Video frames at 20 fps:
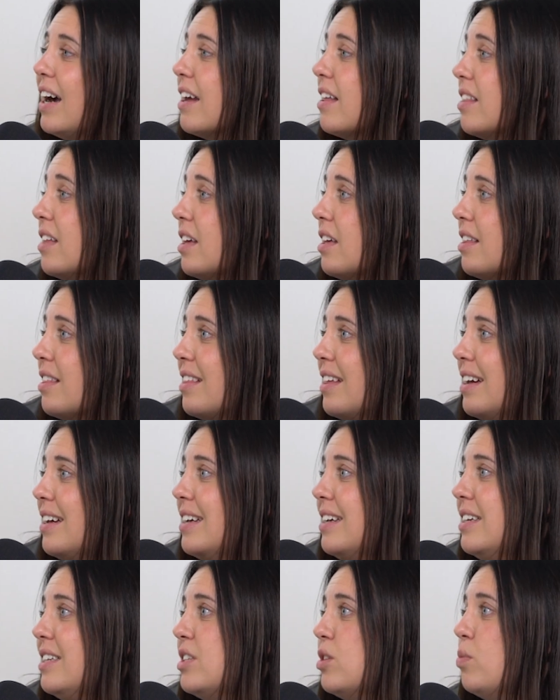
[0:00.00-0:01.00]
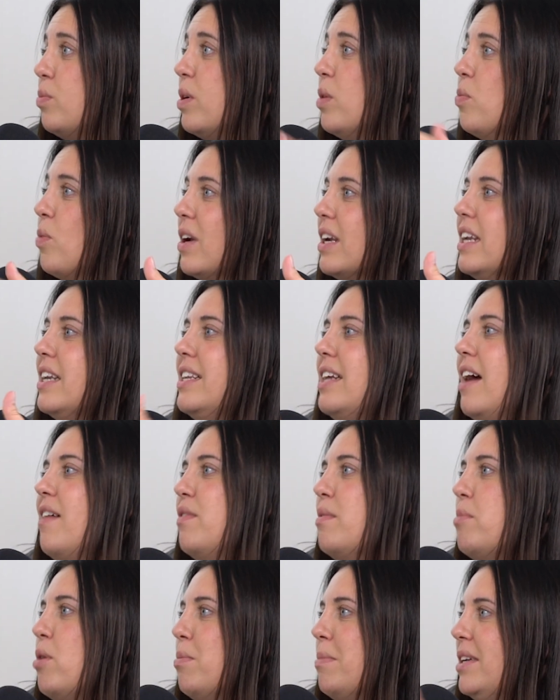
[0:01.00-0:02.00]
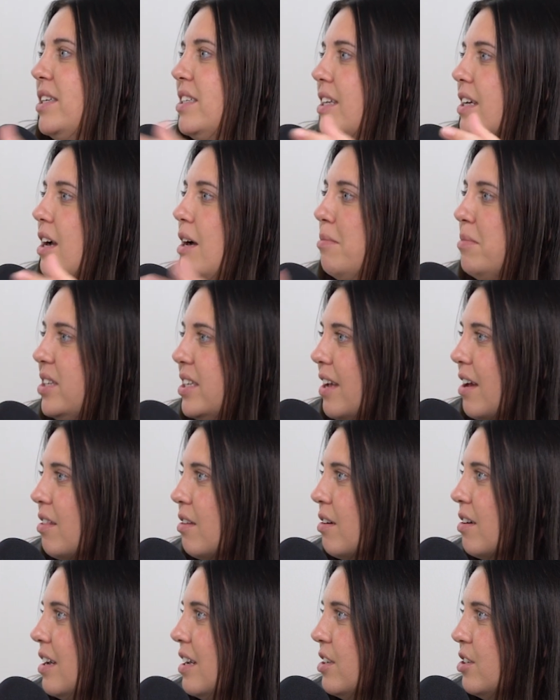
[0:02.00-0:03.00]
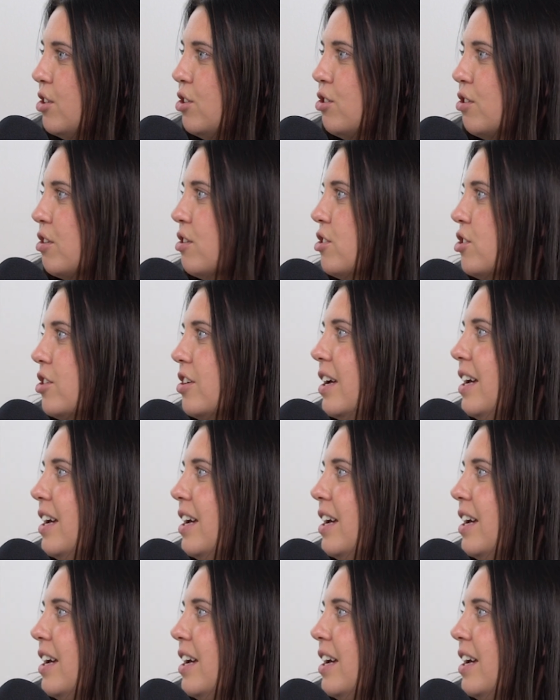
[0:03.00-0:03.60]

I think that we wanted to have a moment to come together as a church.